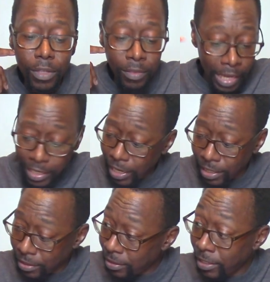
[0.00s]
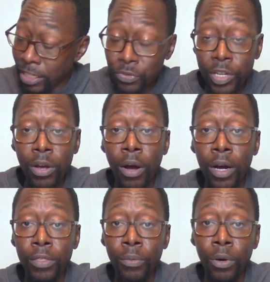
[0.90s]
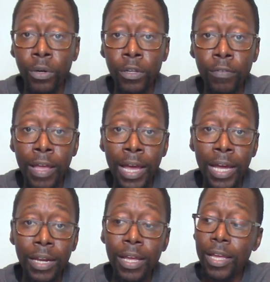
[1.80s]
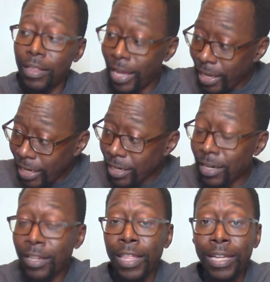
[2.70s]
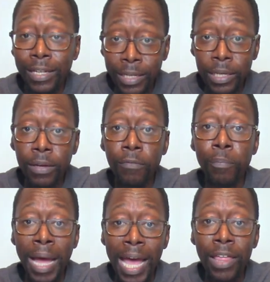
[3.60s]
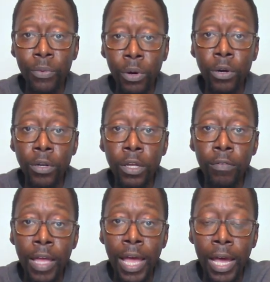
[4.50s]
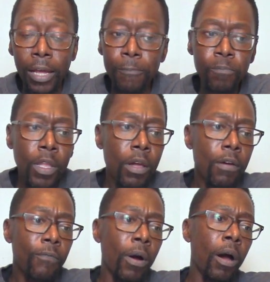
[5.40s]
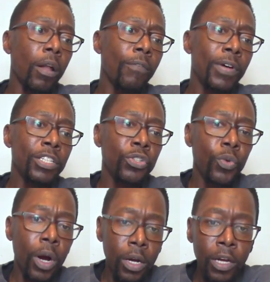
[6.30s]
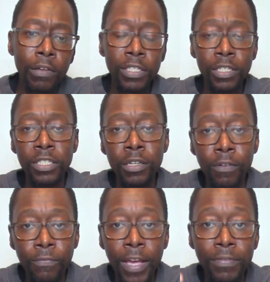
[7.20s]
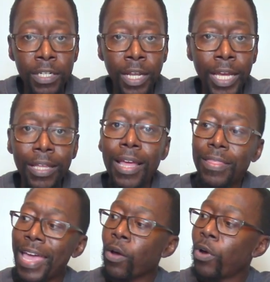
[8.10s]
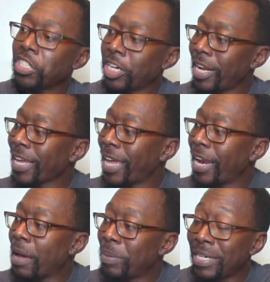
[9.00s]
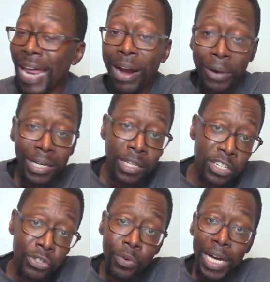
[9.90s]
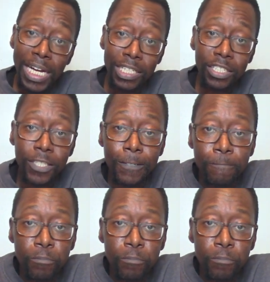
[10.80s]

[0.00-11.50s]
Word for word: They didn't disregard the word of God. They heeded it. They lived by the word of God. For all of us who are of sincere faith today, that question, it cannot be directed to us.